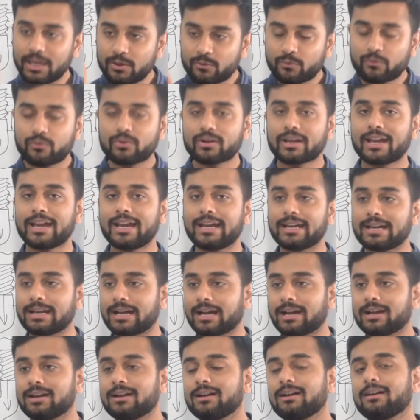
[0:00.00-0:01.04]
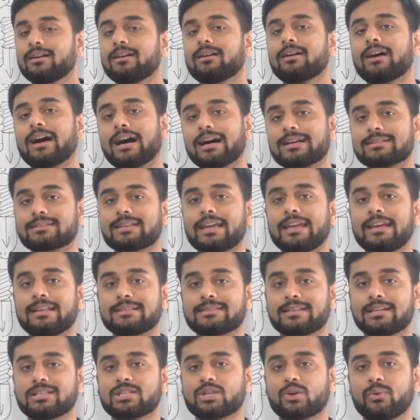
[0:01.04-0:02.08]
If GATE asks any
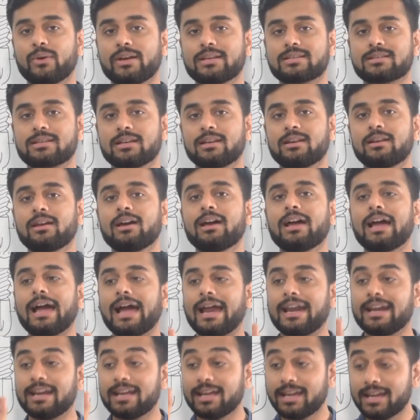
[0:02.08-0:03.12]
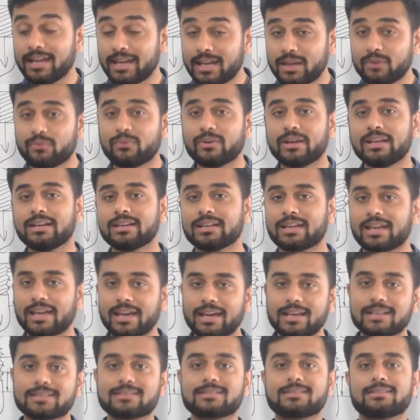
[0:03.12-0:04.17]
such question, and if in
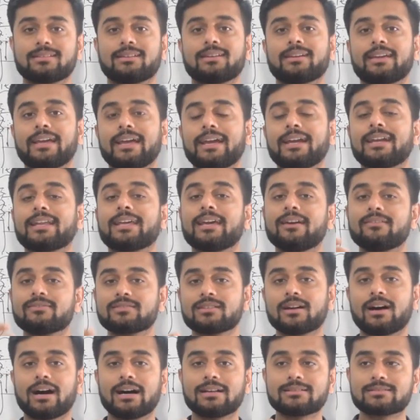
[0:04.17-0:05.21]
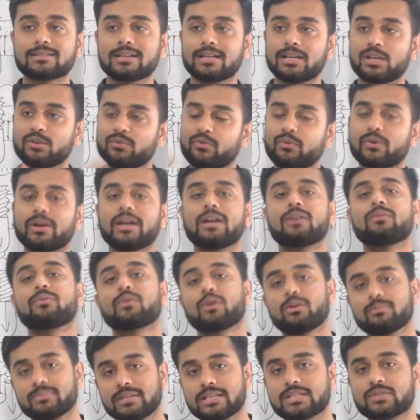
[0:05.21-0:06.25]
case GATE gives an answer different
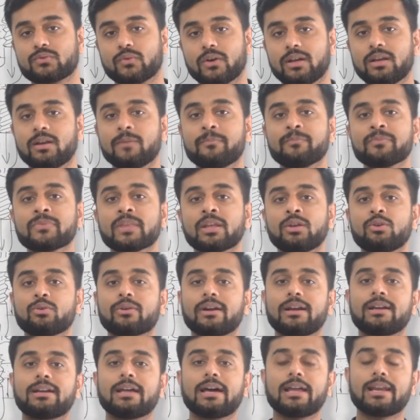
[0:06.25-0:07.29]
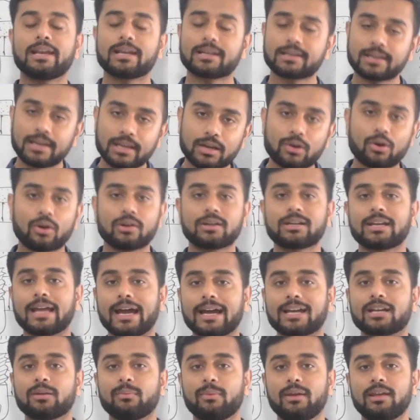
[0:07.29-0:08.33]
from this one, you can directly
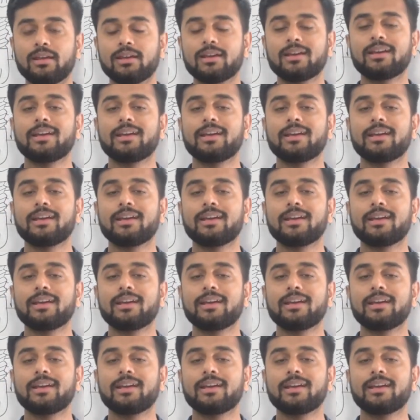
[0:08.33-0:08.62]
contact me.